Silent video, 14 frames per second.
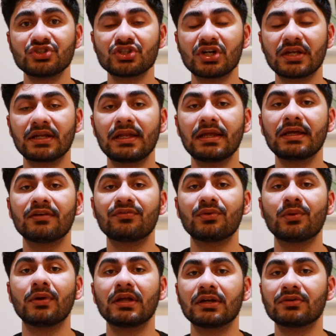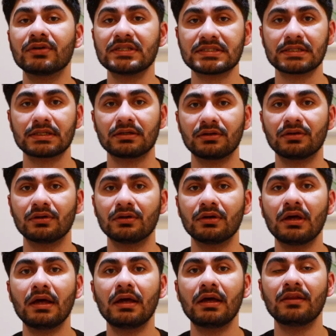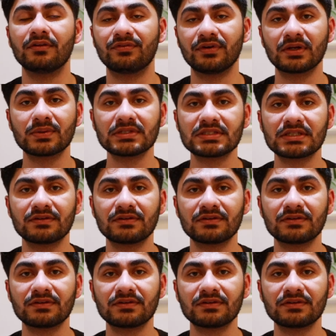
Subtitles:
journaling, if not increasing, the frequency